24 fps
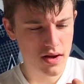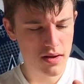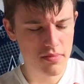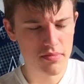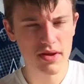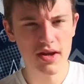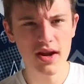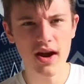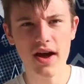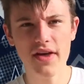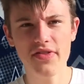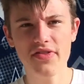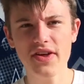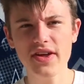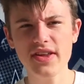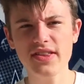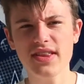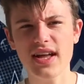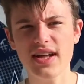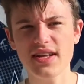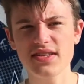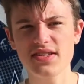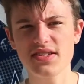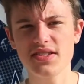I mean, I think
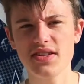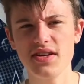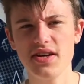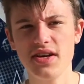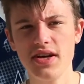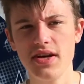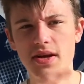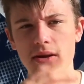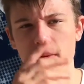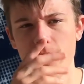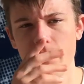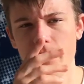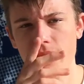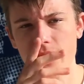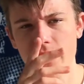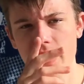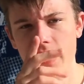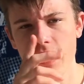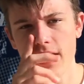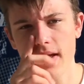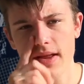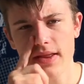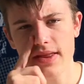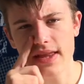that's the
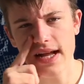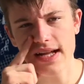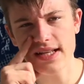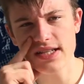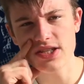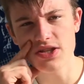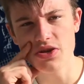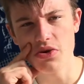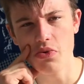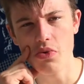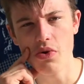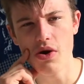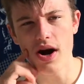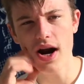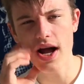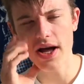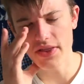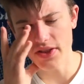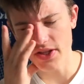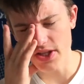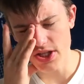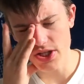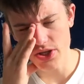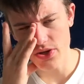word
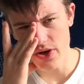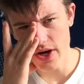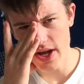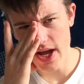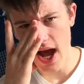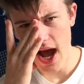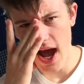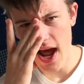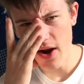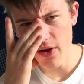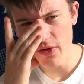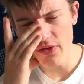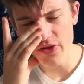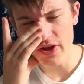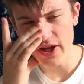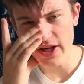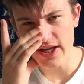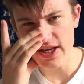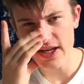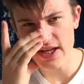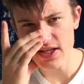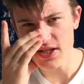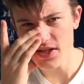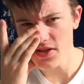on the street. I don't
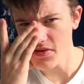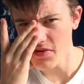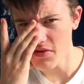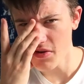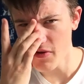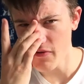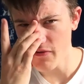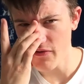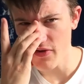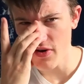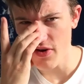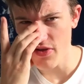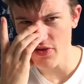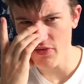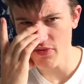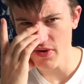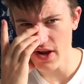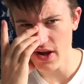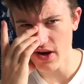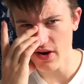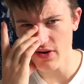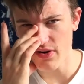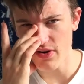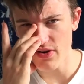think he's thrown for a
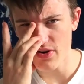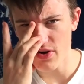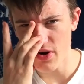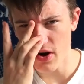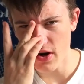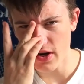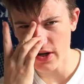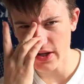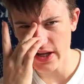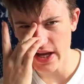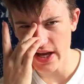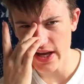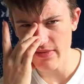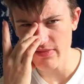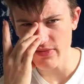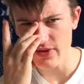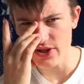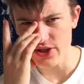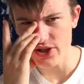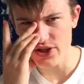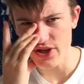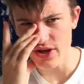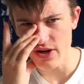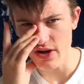300-yard game
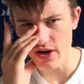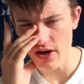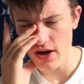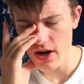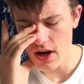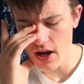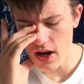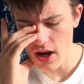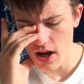this year.